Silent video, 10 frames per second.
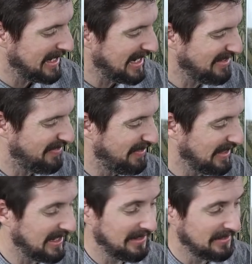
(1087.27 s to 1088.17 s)
I have a
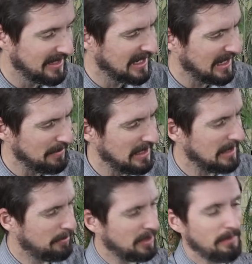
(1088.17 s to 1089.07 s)
feeling I'm going to end
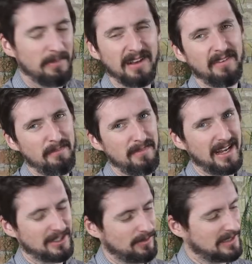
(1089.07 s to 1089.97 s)
up with a bit of a
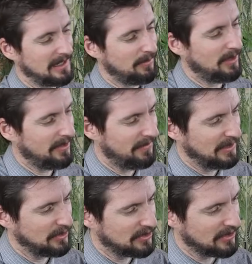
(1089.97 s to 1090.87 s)
mess once that water
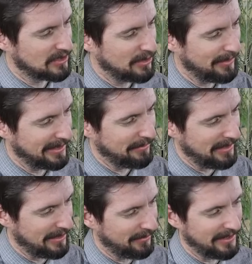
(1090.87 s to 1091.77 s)
feature starts going no
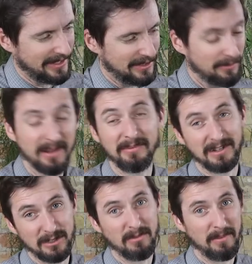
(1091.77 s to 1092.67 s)
matter what I do, but I'm
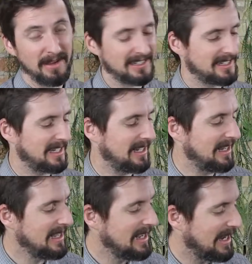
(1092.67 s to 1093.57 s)
going to do my best to
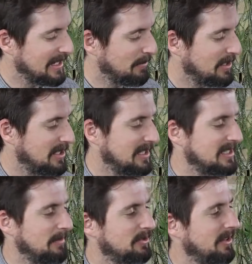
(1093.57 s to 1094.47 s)
get as much of the
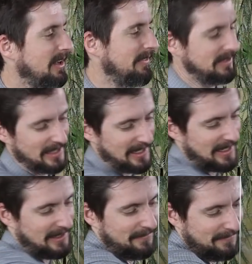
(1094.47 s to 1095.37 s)
substrate off as I
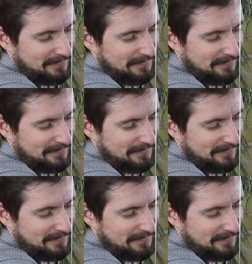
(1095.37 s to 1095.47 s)
can.